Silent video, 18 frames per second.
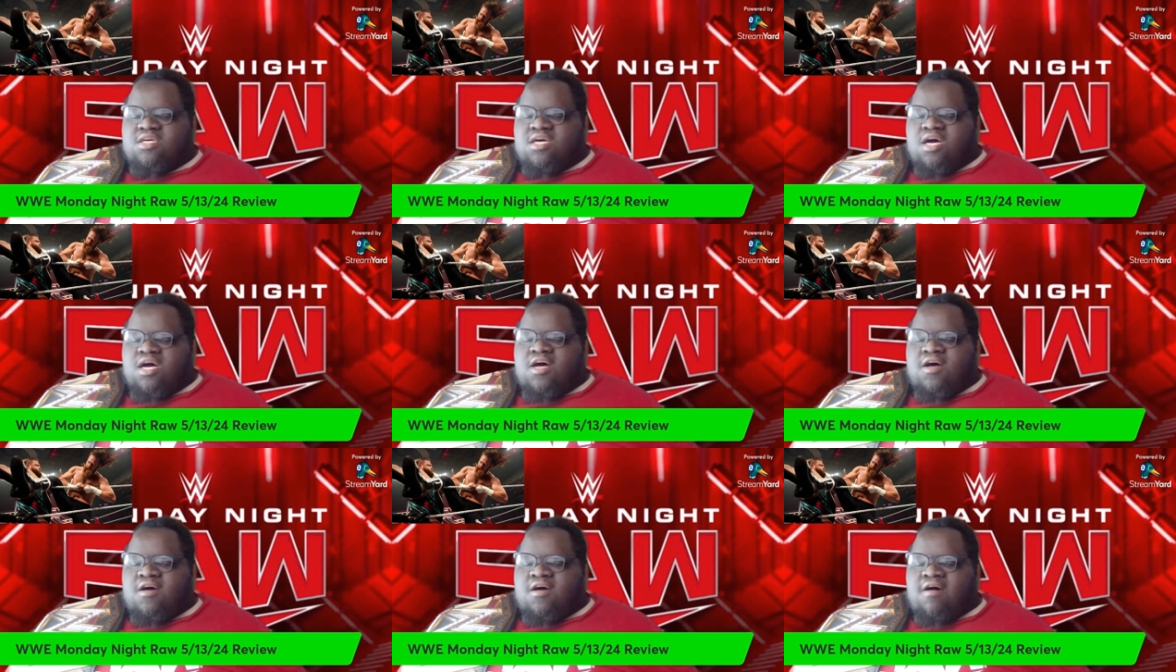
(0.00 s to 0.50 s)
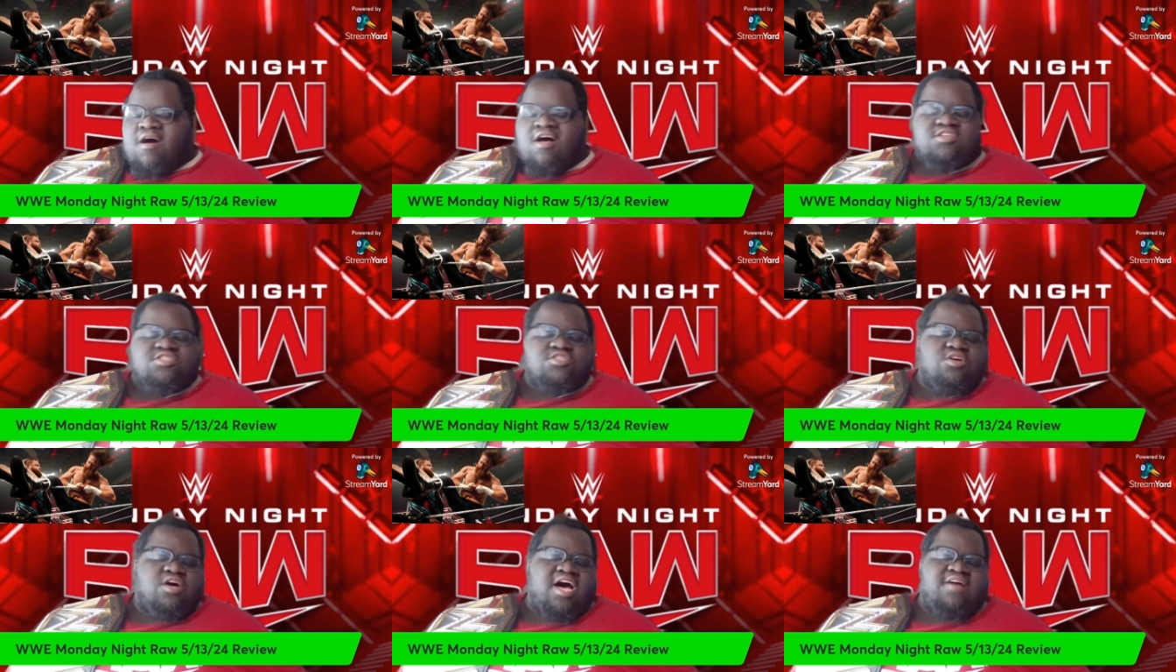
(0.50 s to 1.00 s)

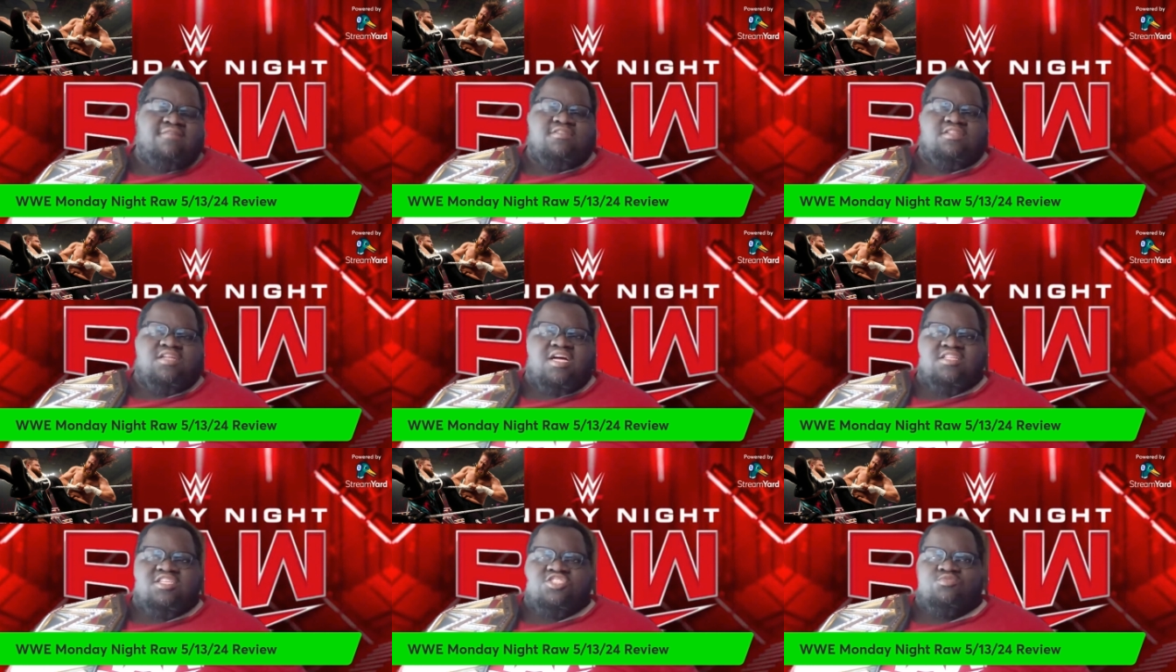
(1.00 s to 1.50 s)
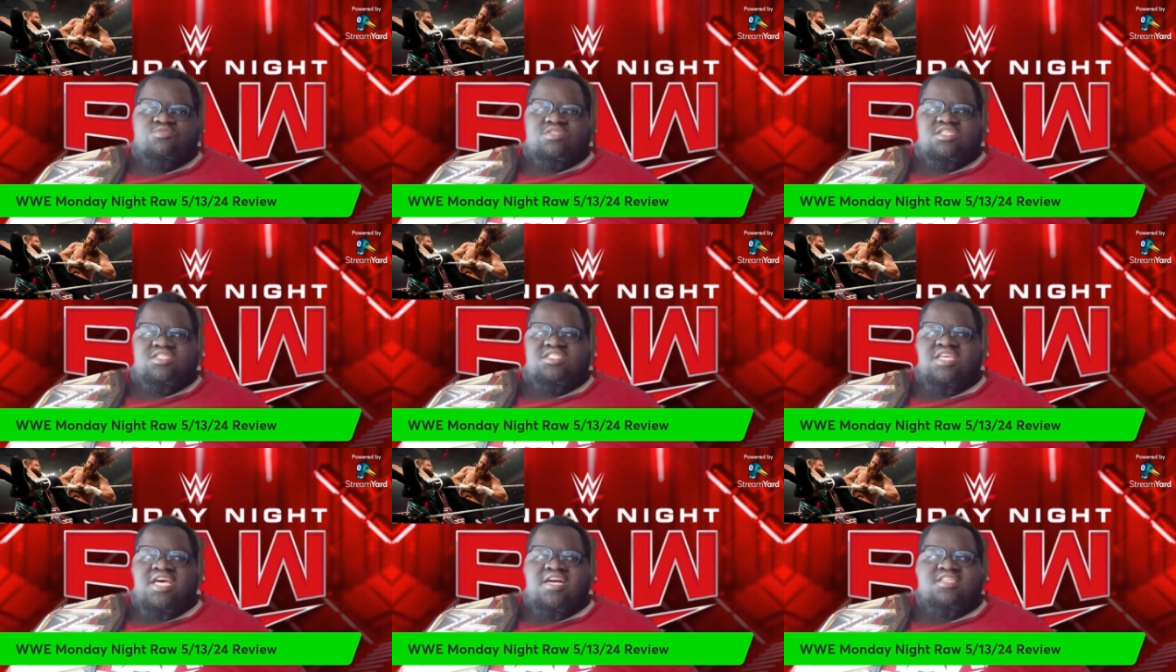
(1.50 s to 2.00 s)
Also, Ivy Niles. This was the
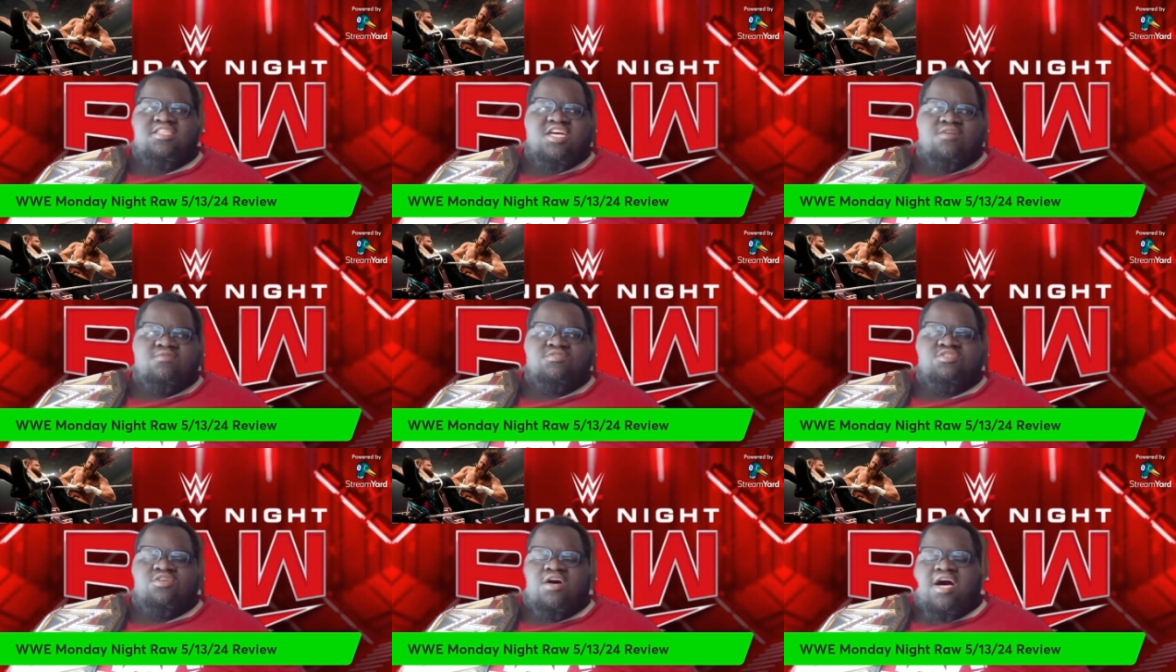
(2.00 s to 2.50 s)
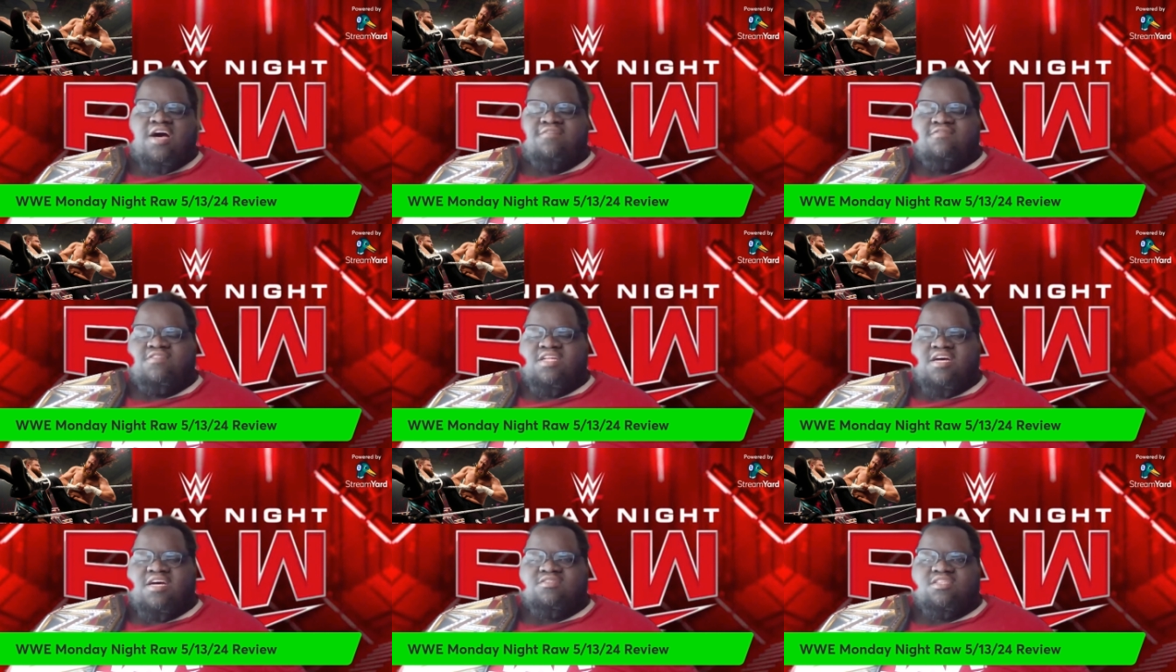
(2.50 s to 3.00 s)
second time we saw Ivy
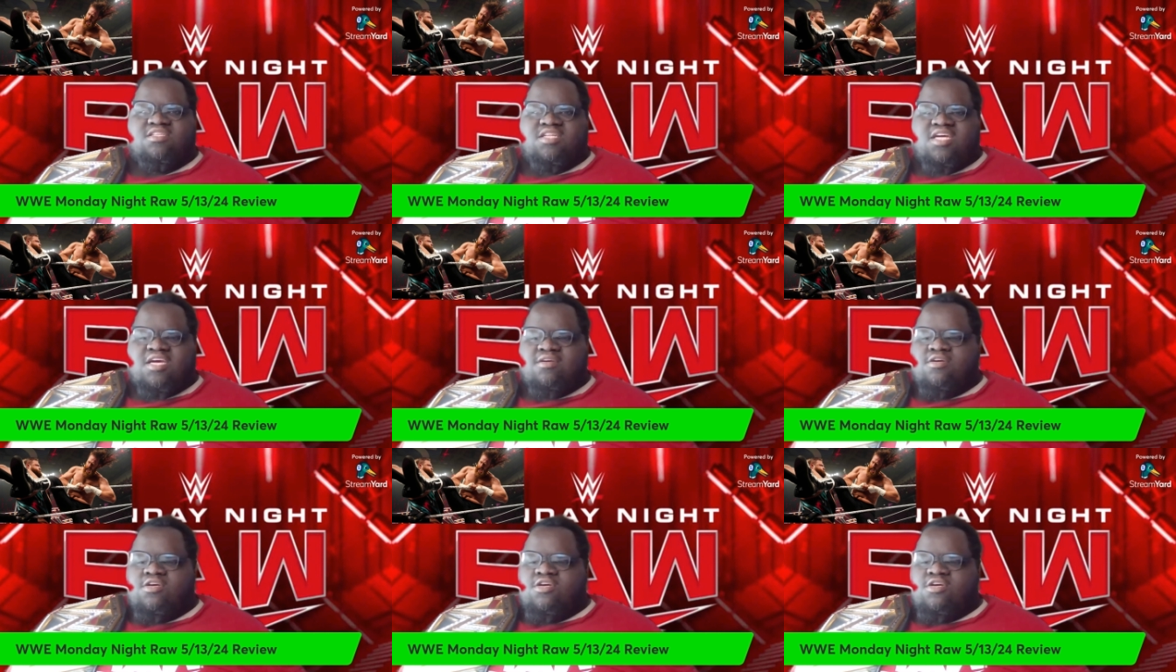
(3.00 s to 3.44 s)
Niles tonight